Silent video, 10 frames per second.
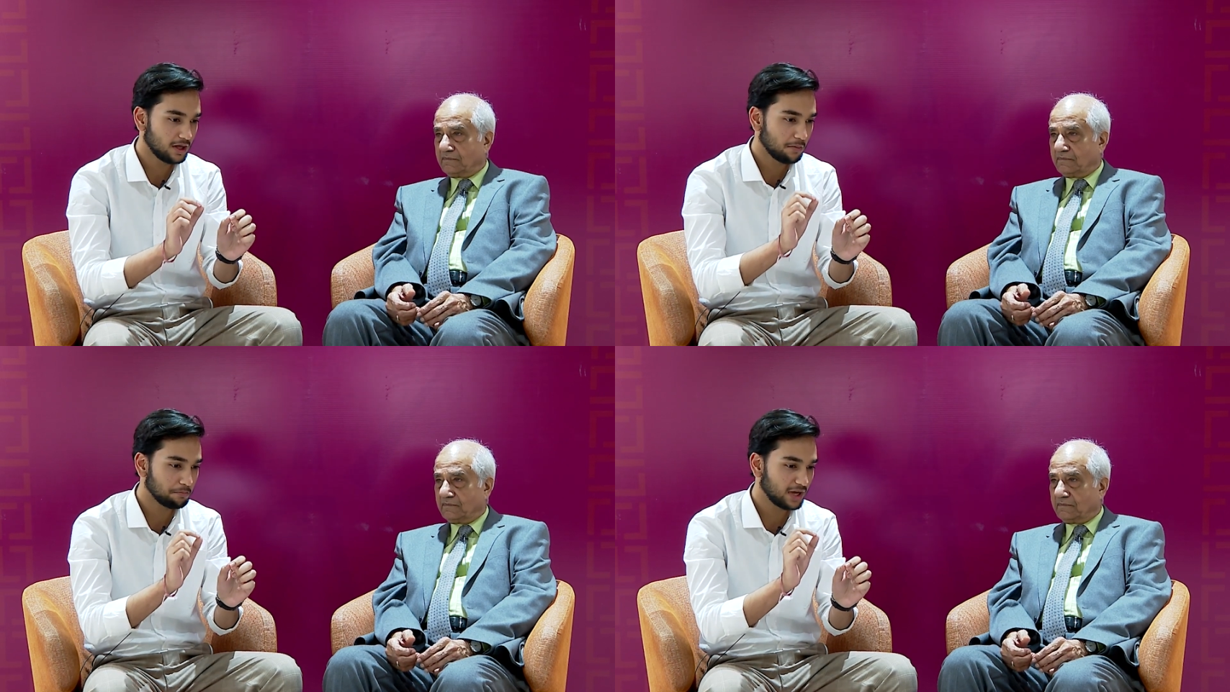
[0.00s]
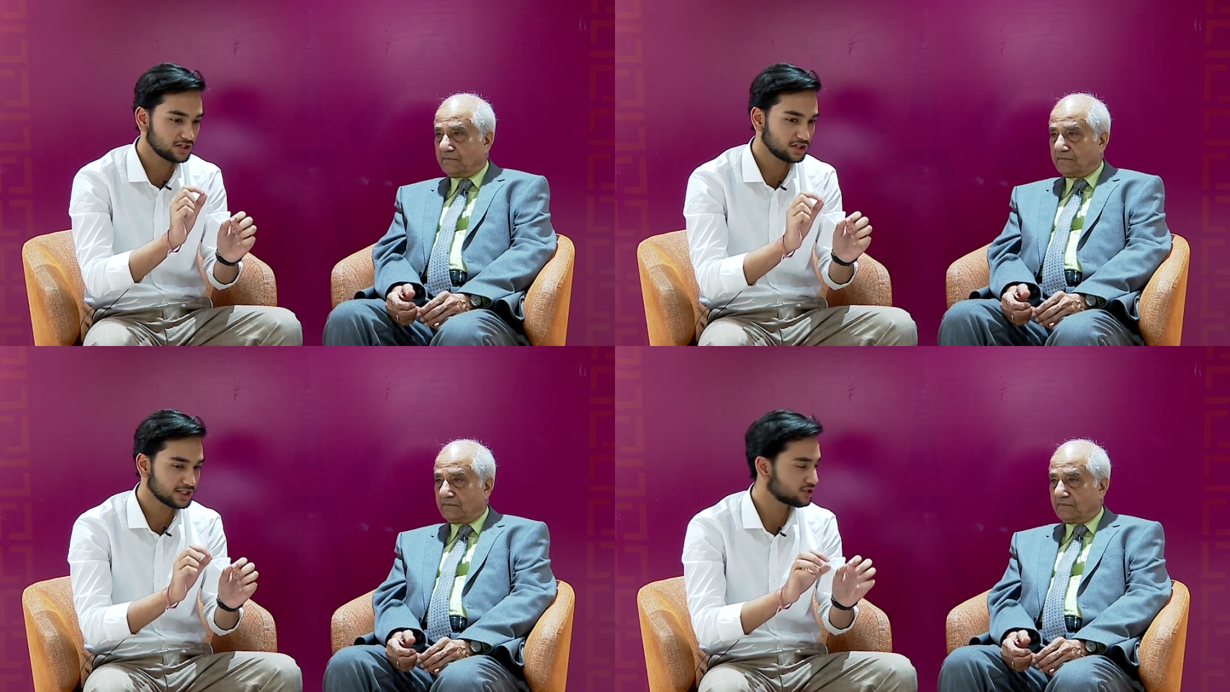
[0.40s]

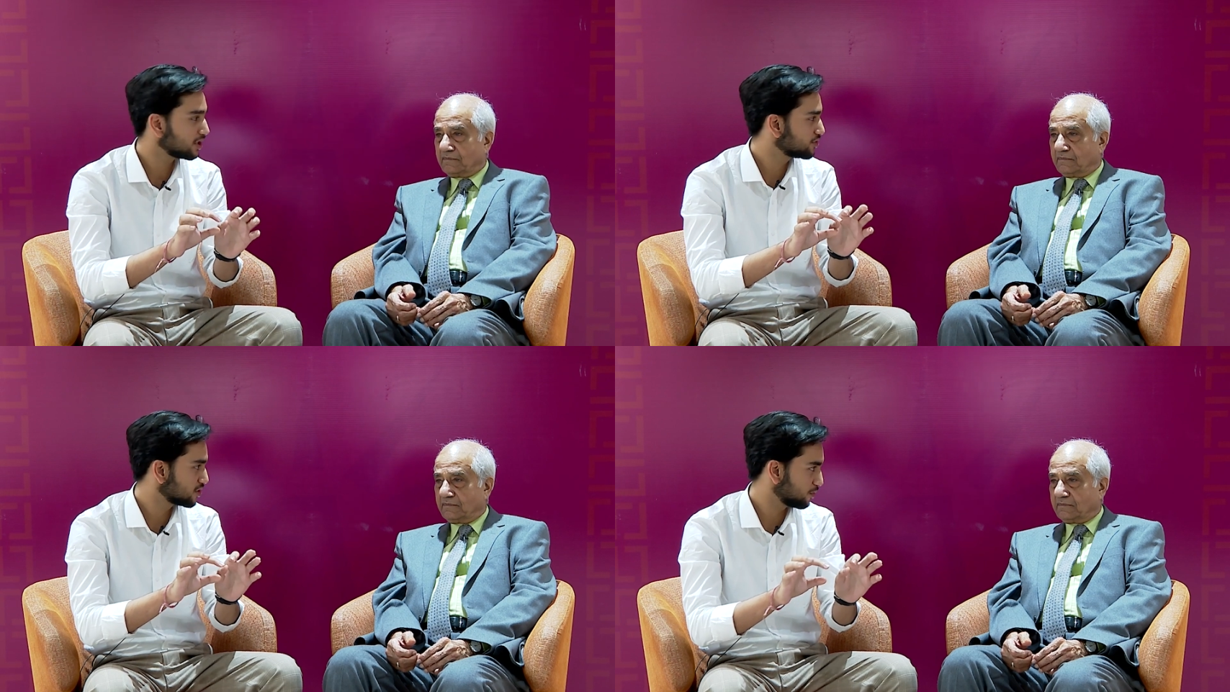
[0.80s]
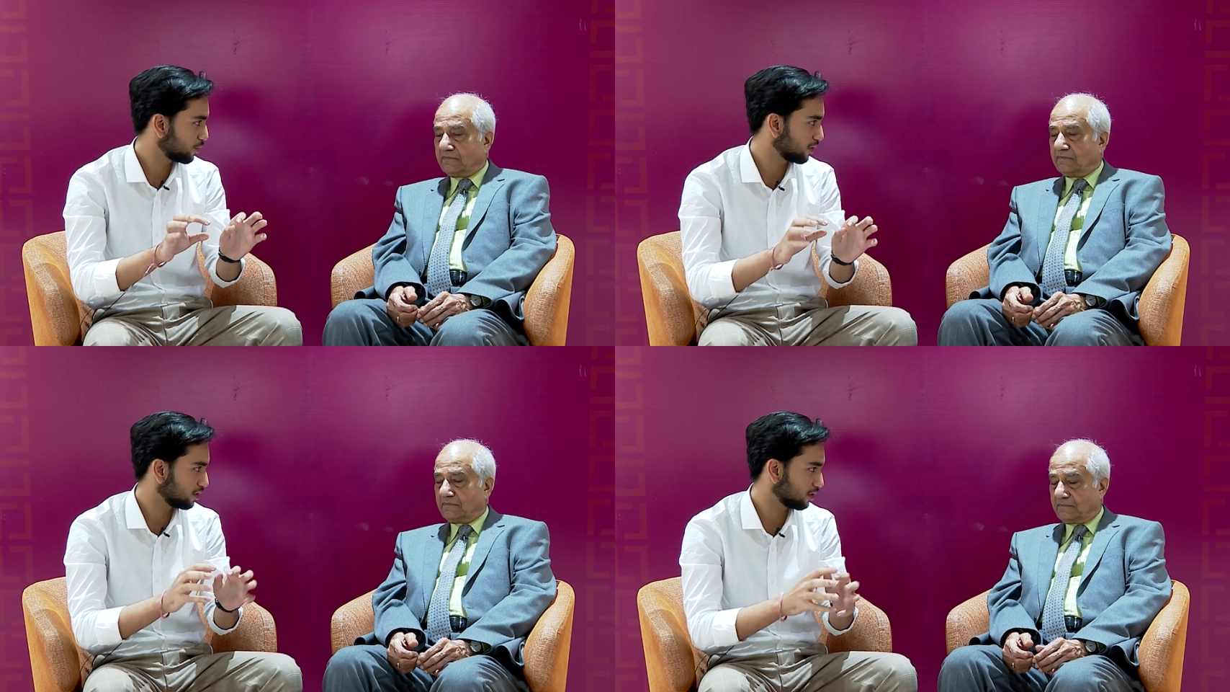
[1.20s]
Speaker 1: major distinctions
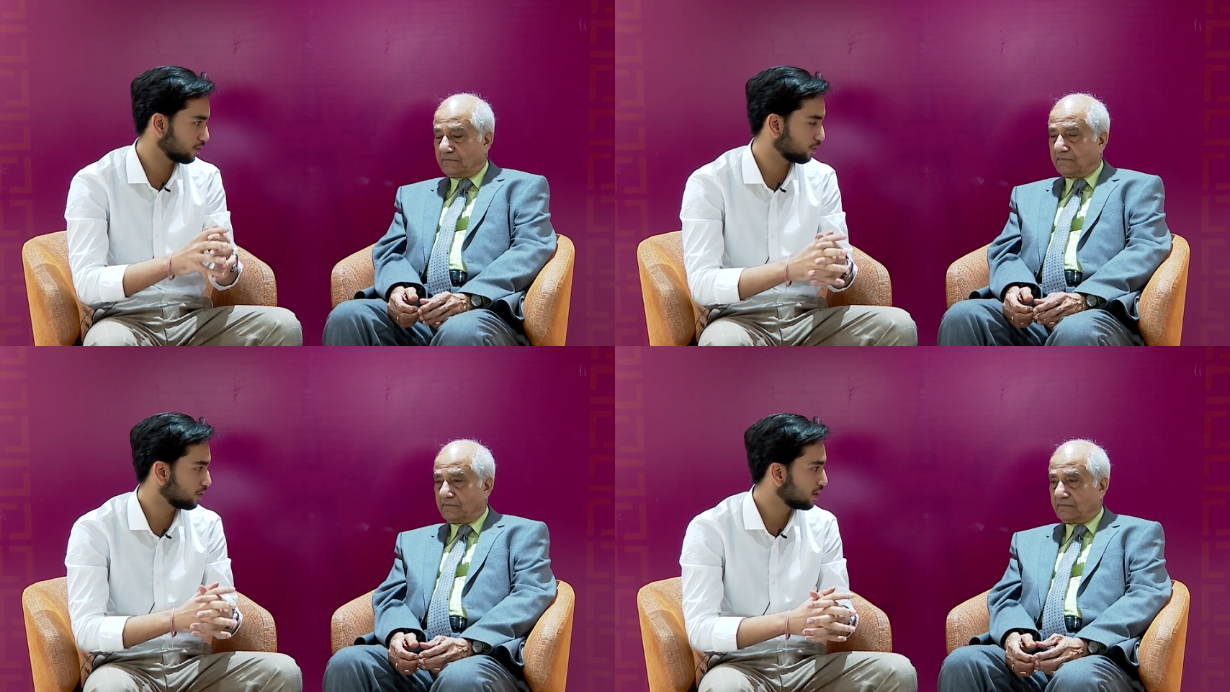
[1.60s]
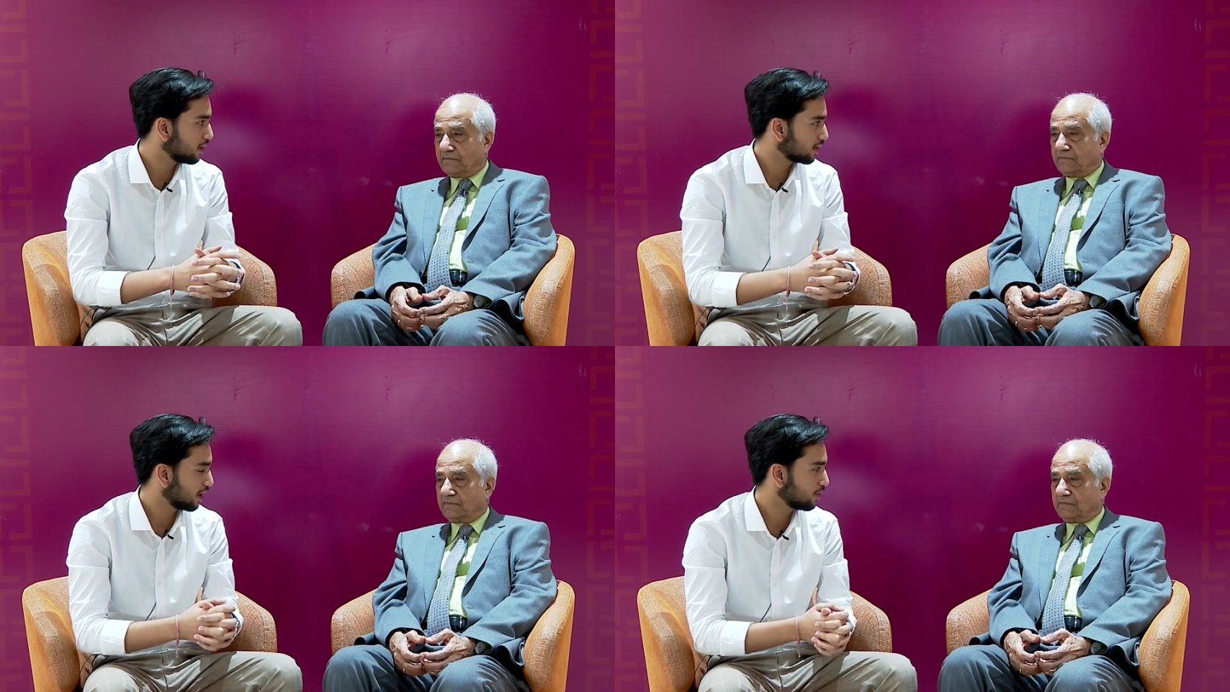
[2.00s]
between the two.
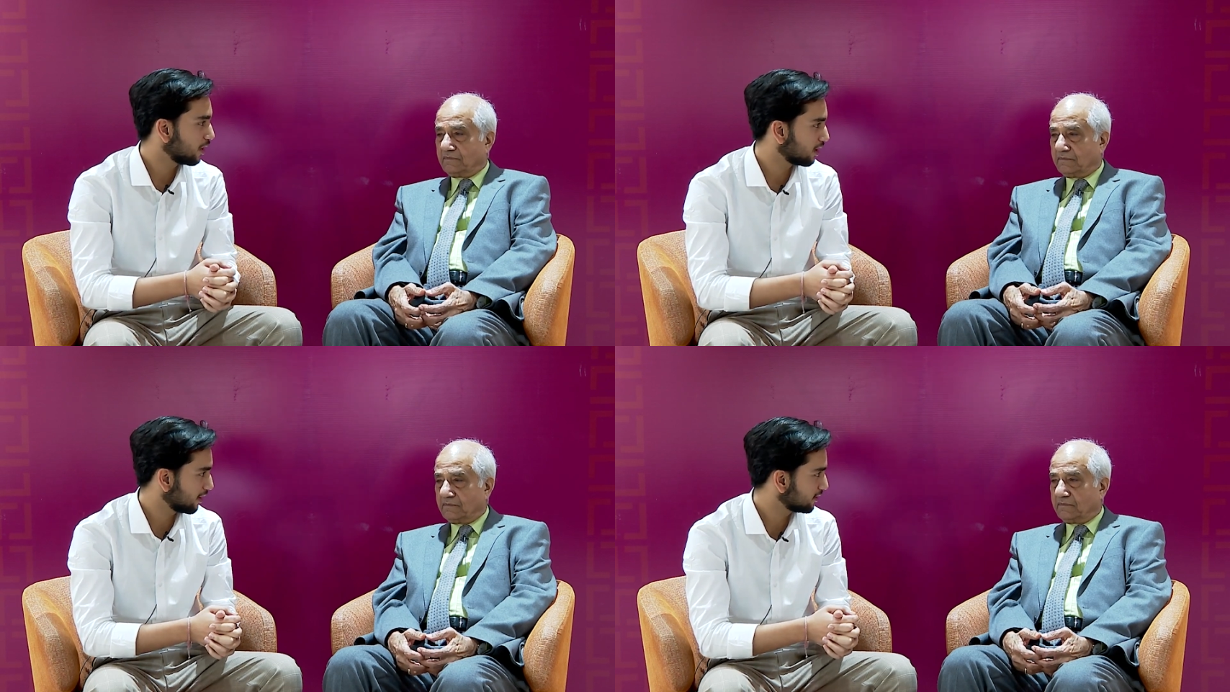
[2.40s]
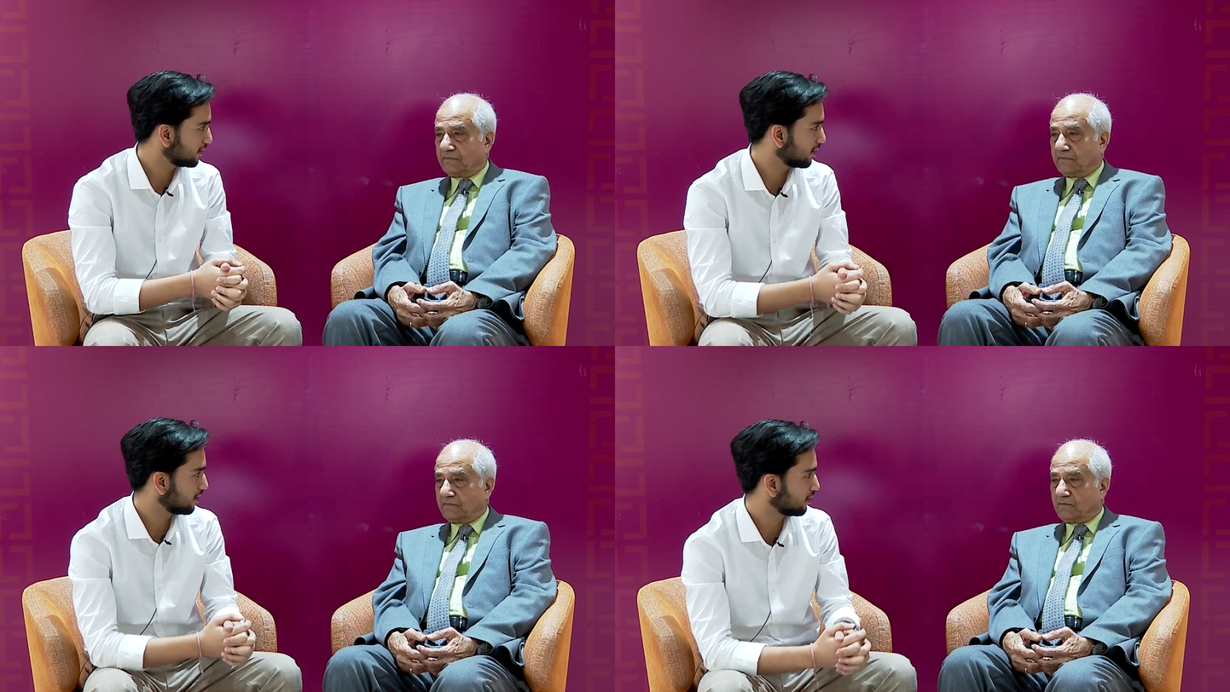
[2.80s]
Mm. Can you highlight
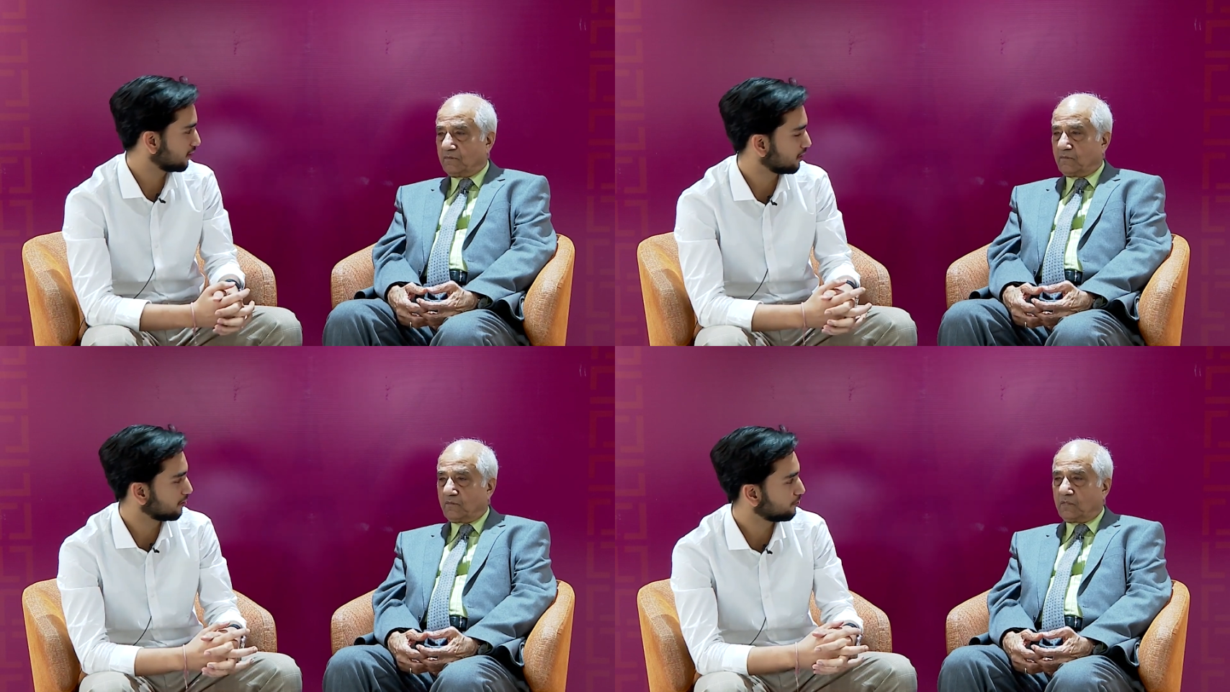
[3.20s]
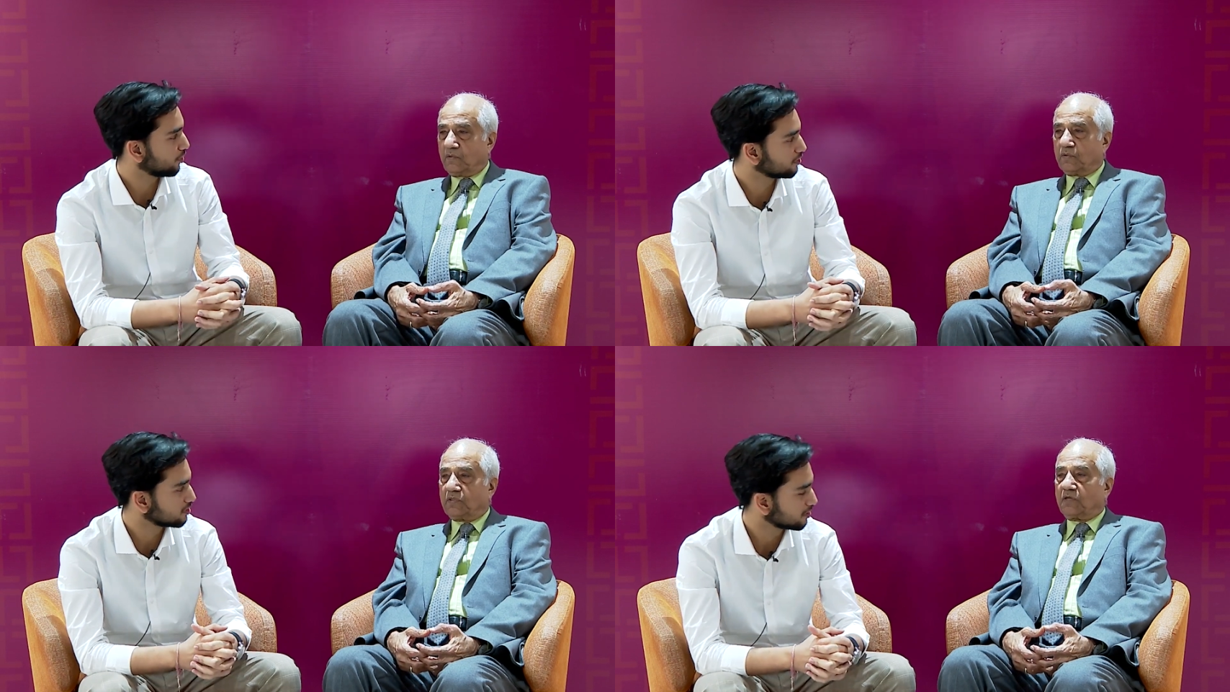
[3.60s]
that uh, point? So